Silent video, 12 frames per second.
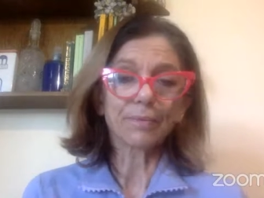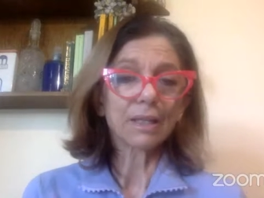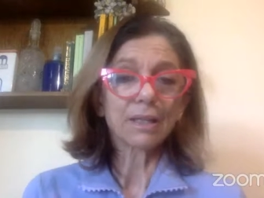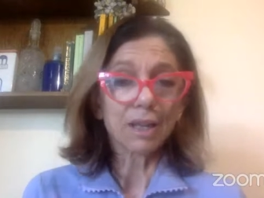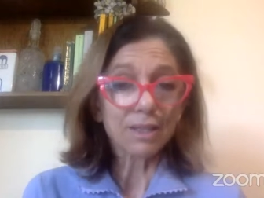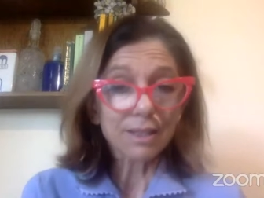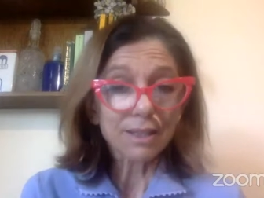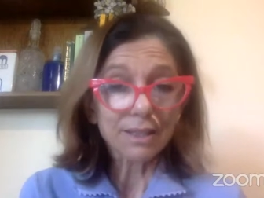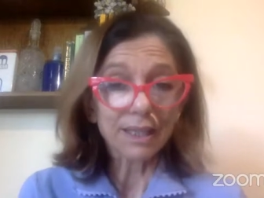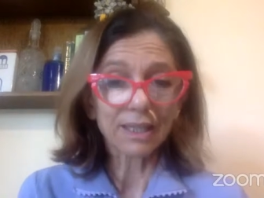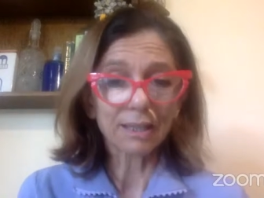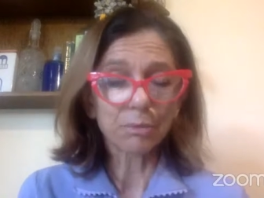not
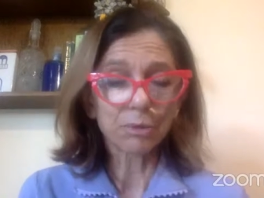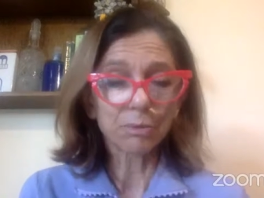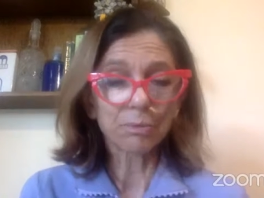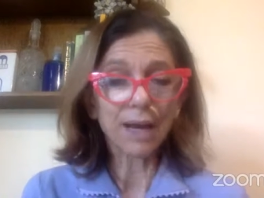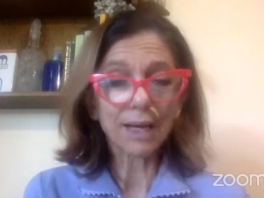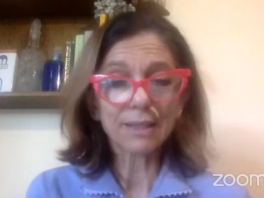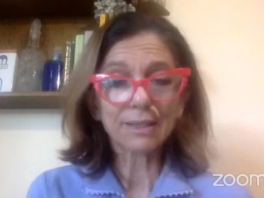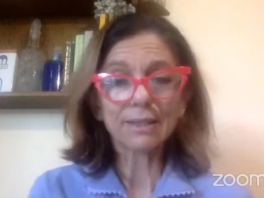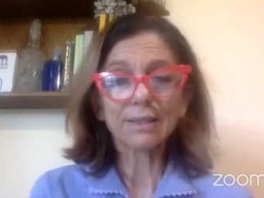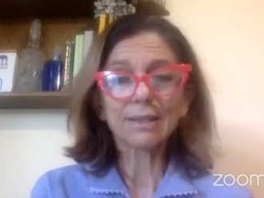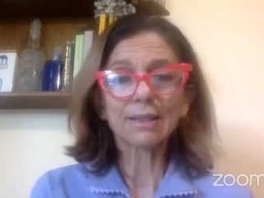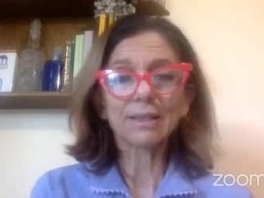sustainable
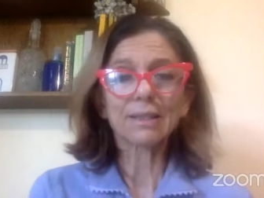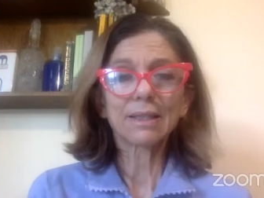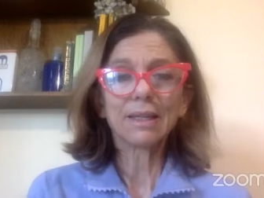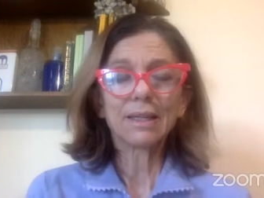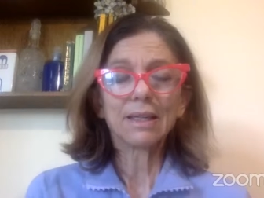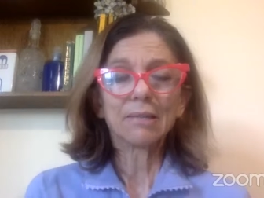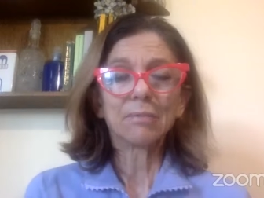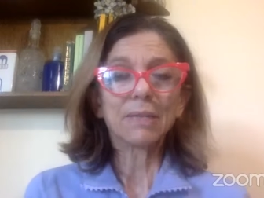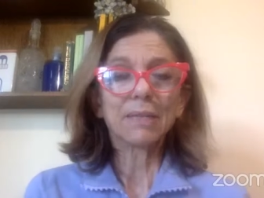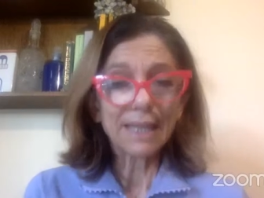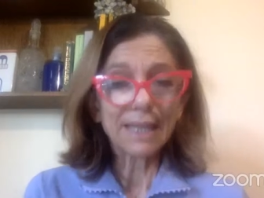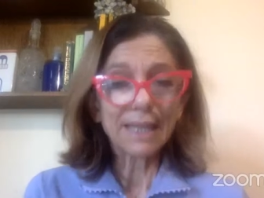practices. But
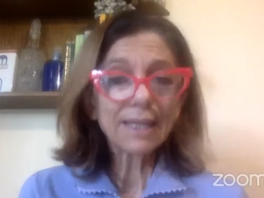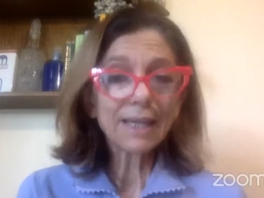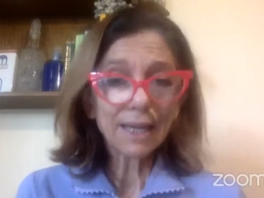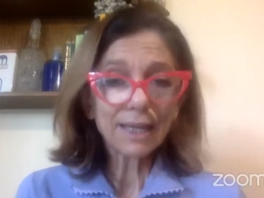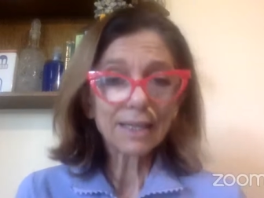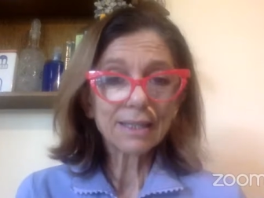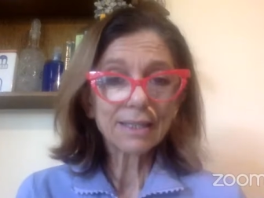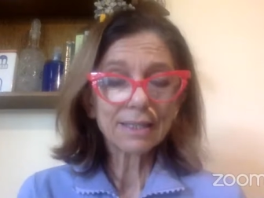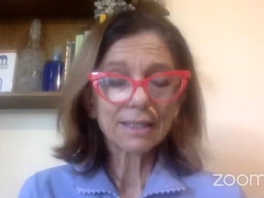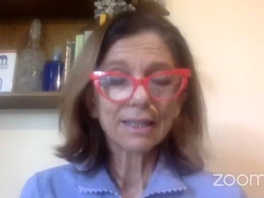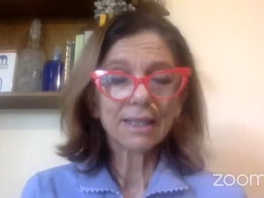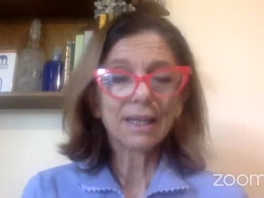in any
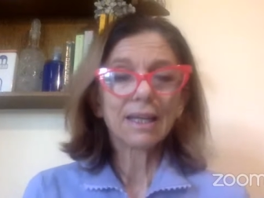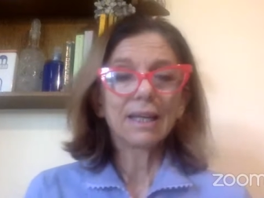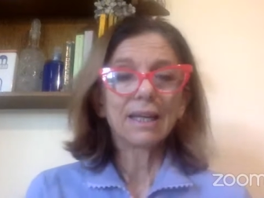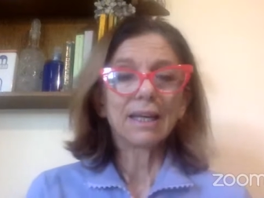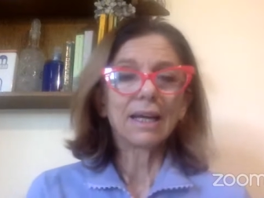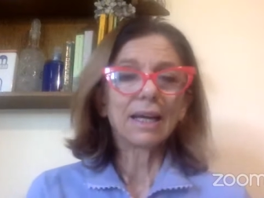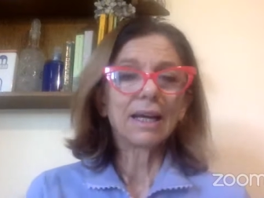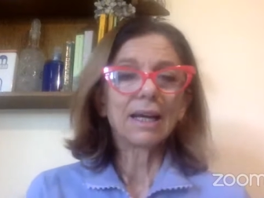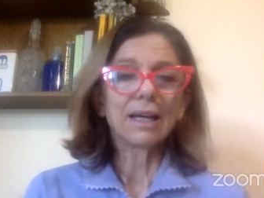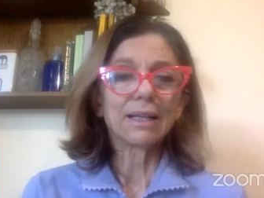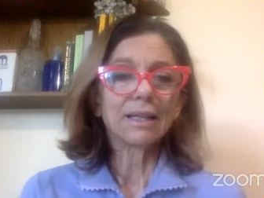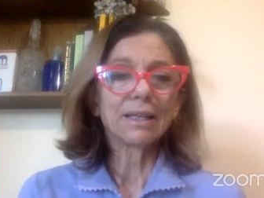case,
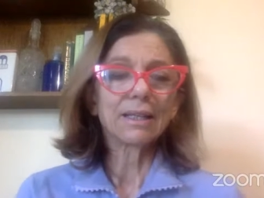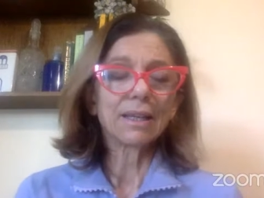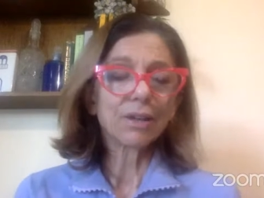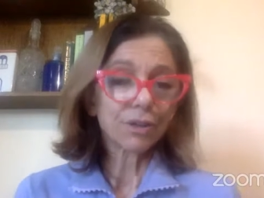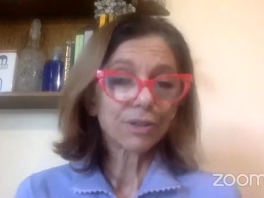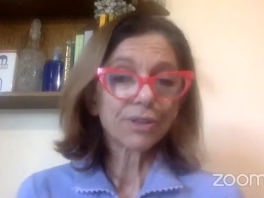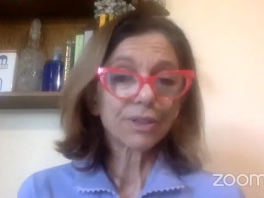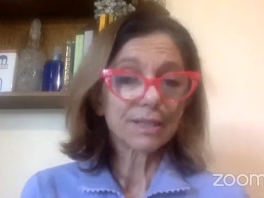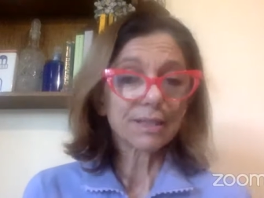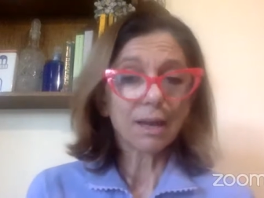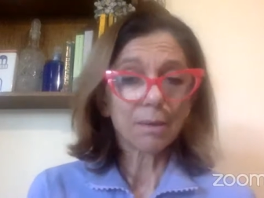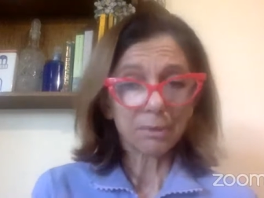the earth
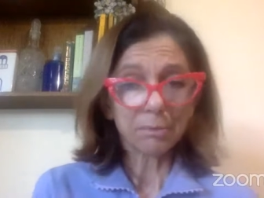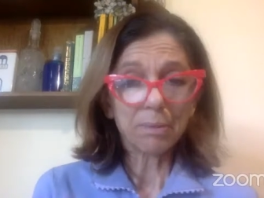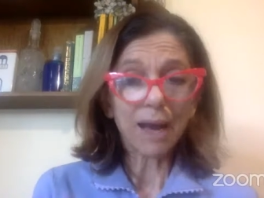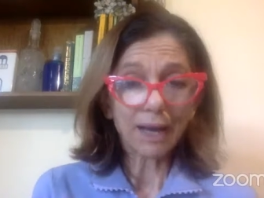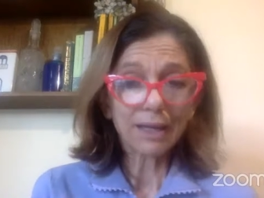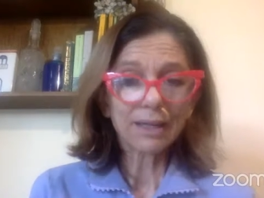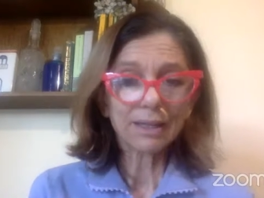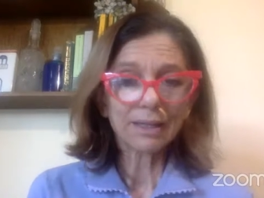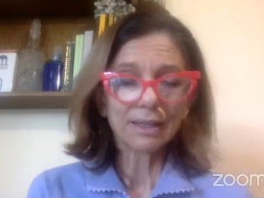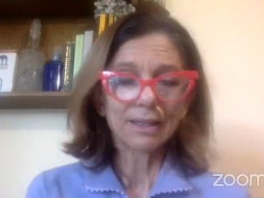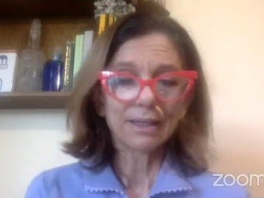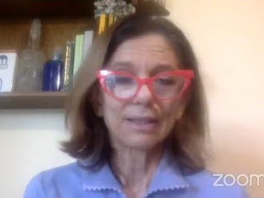is coming back
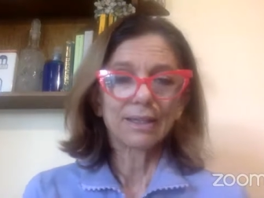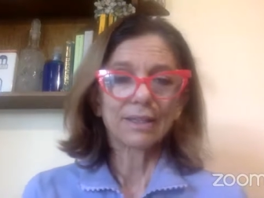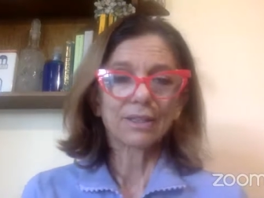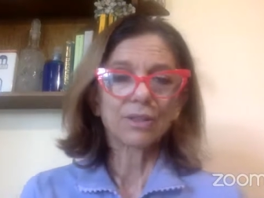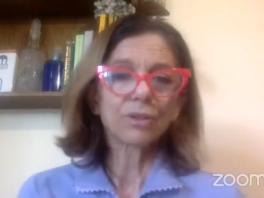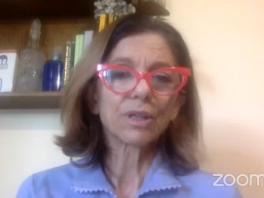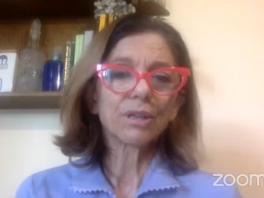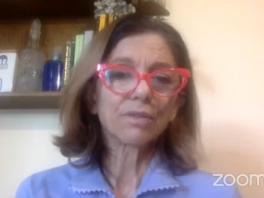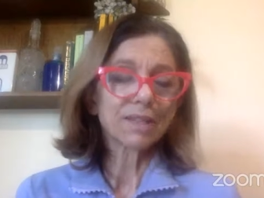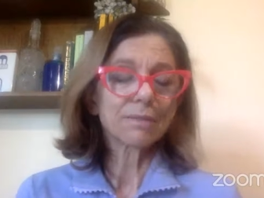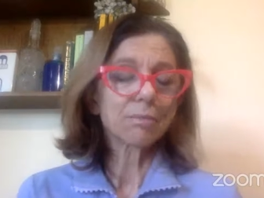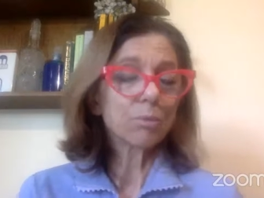to give
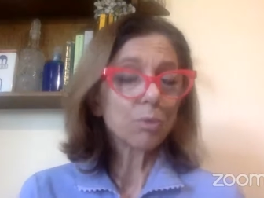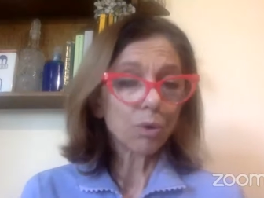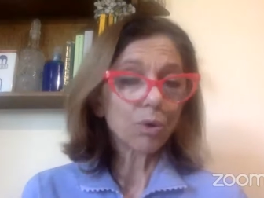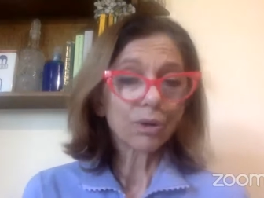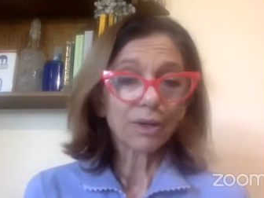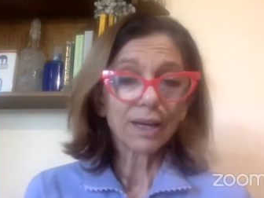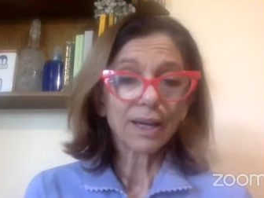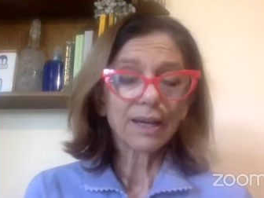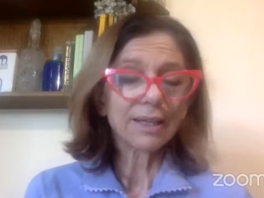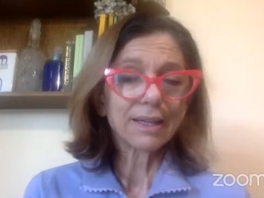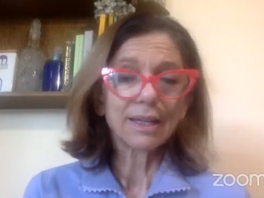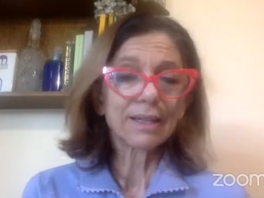us more.
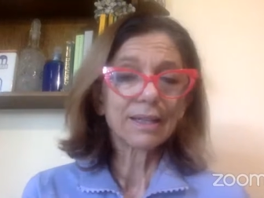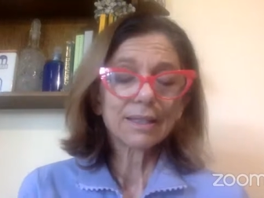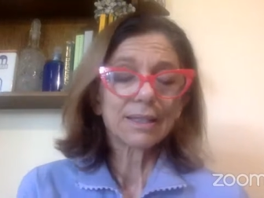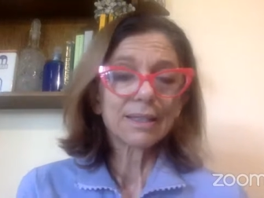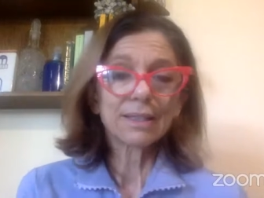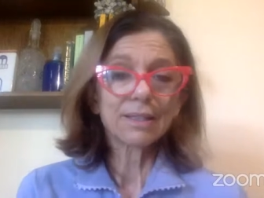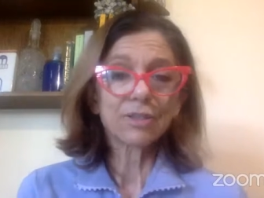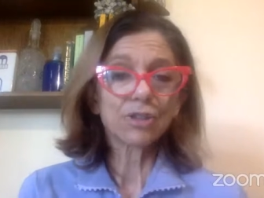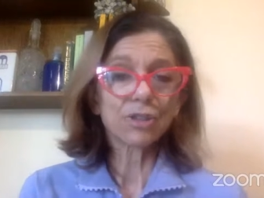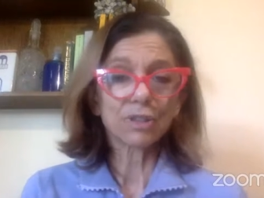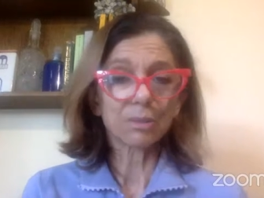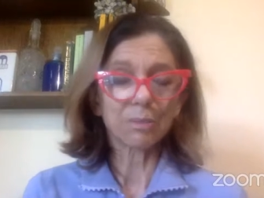And it's
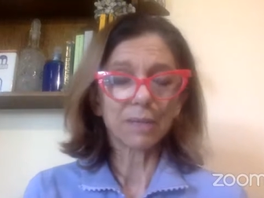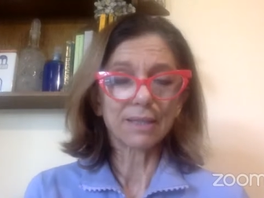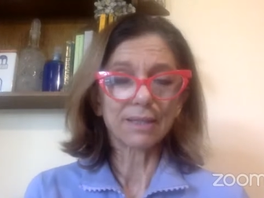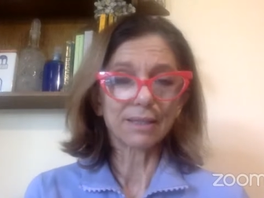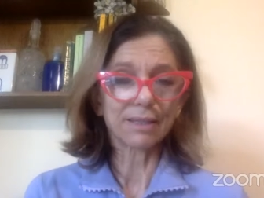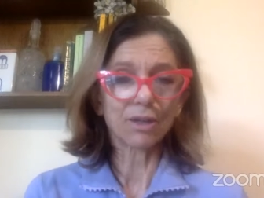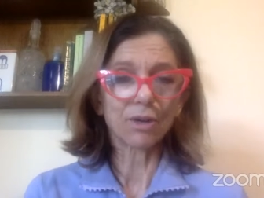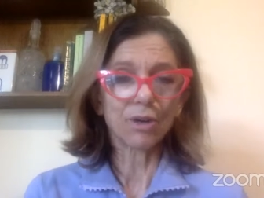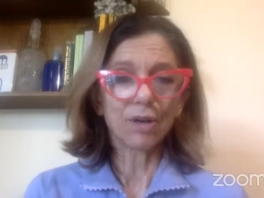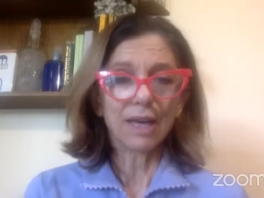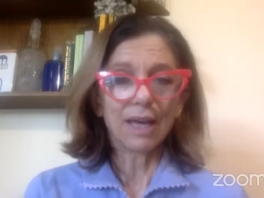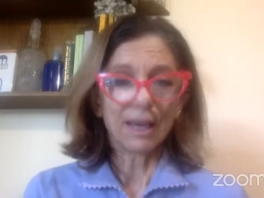just amazing.
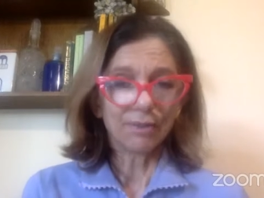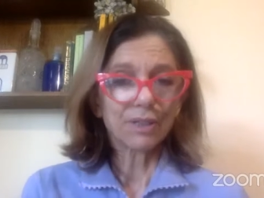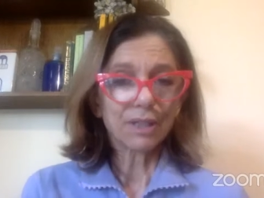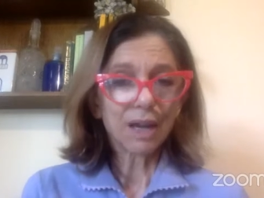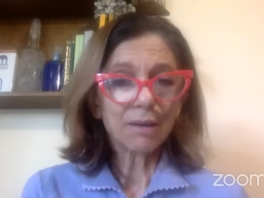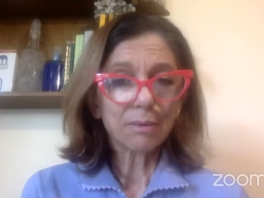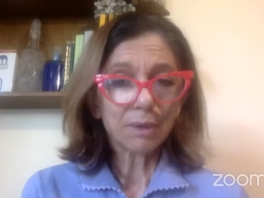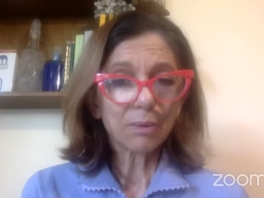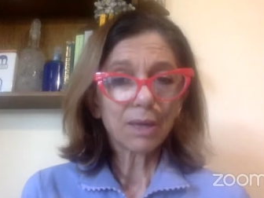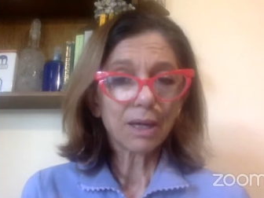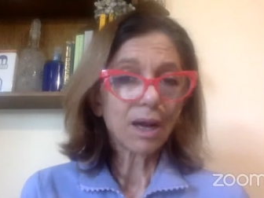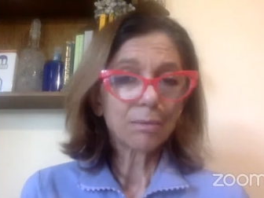So every time I
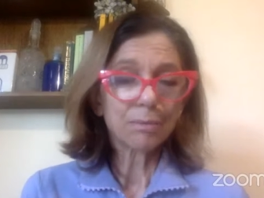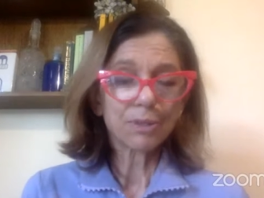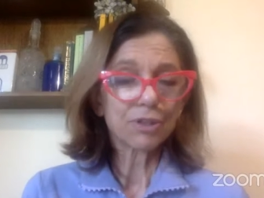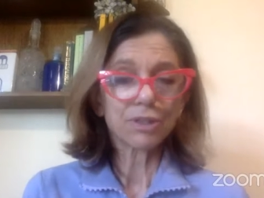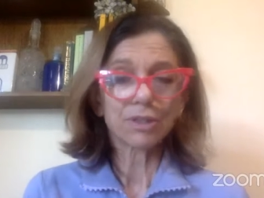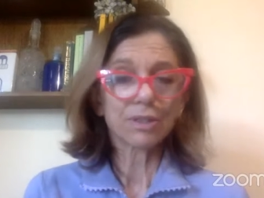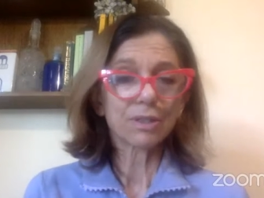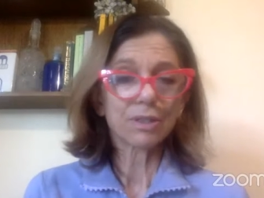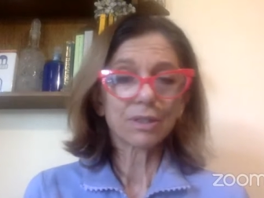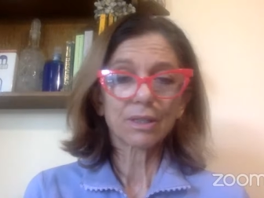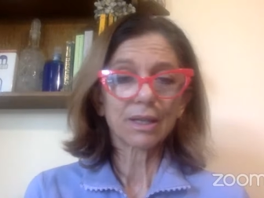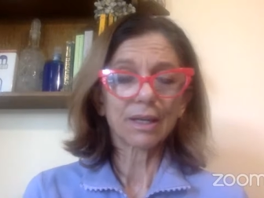wake up, I just